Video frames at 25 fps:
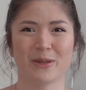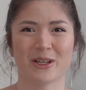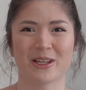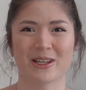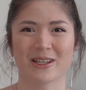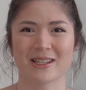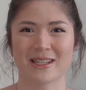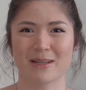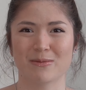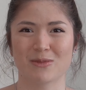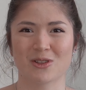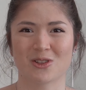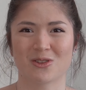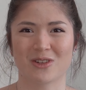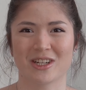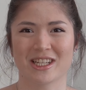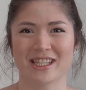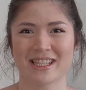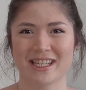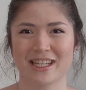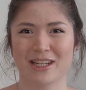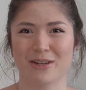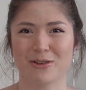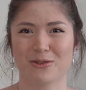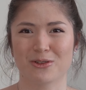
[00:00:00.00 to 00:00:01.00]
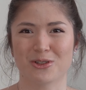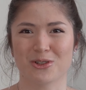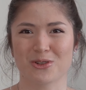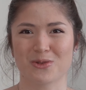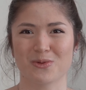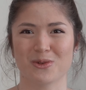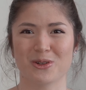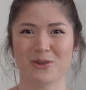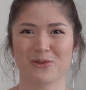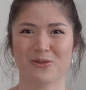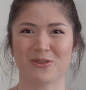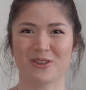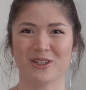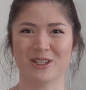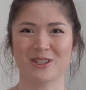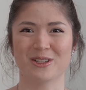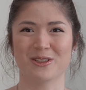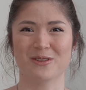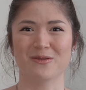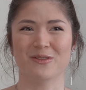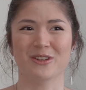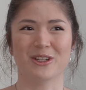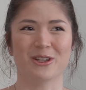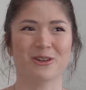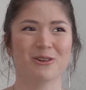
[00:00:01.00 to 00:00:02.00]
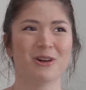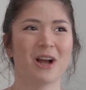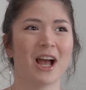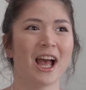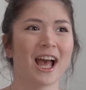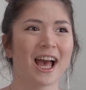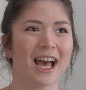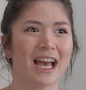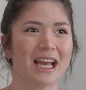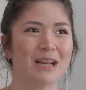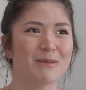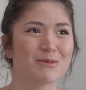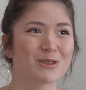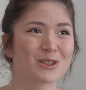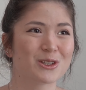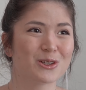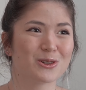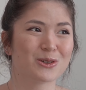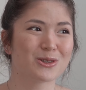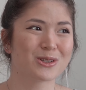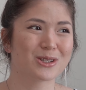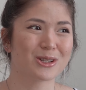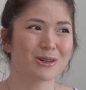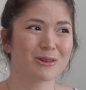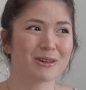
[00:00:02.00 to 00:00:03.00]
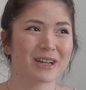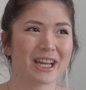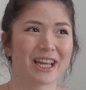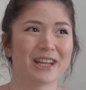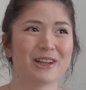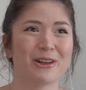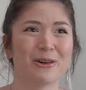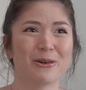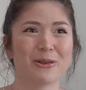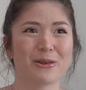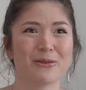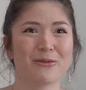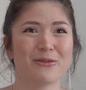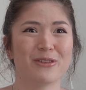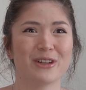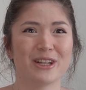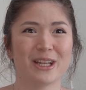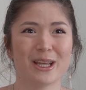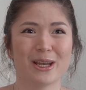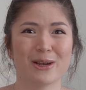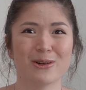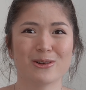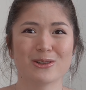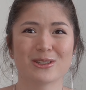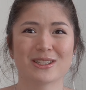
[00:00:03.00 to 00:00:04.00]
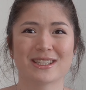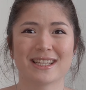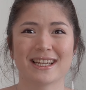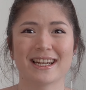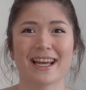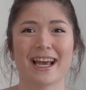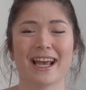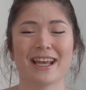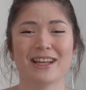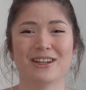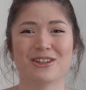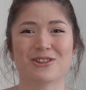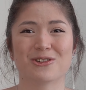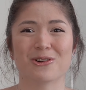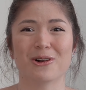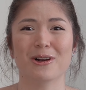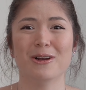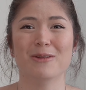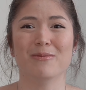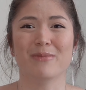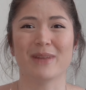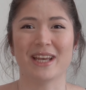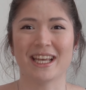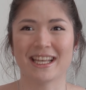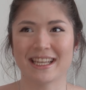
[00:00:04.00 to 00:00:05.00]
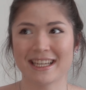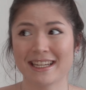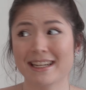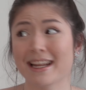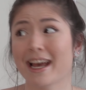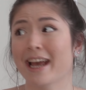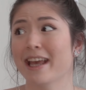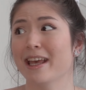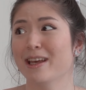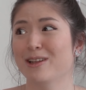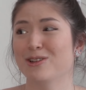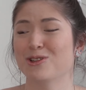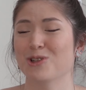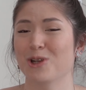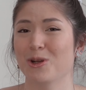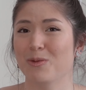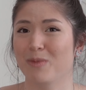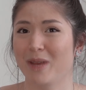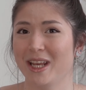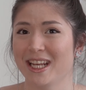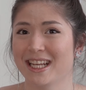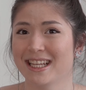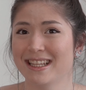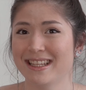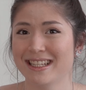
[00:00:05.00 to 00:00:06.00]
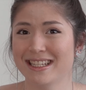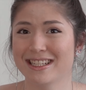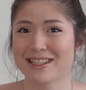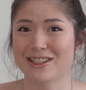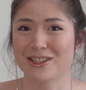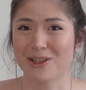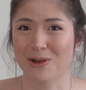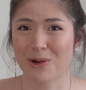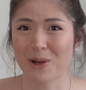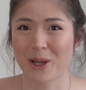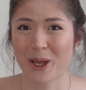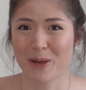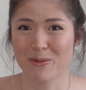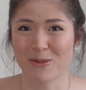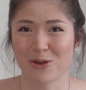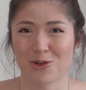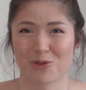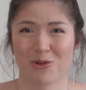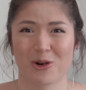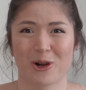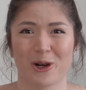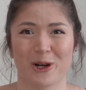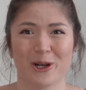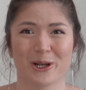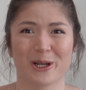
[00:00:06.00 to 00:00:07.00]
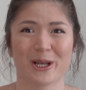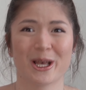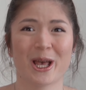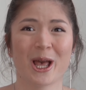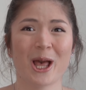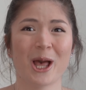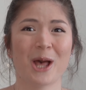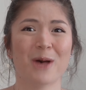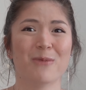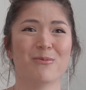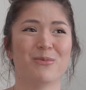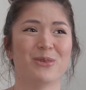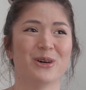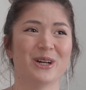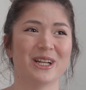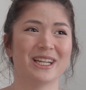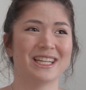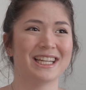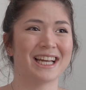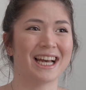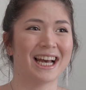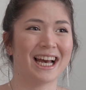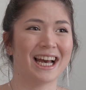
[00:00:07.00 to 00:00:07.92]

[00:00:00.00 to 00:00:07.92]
because I'm stressed and I just want to finish the video. I'm so sorry. I know the videos that I enjoy making, I enjoy making this, don't get me wrong, but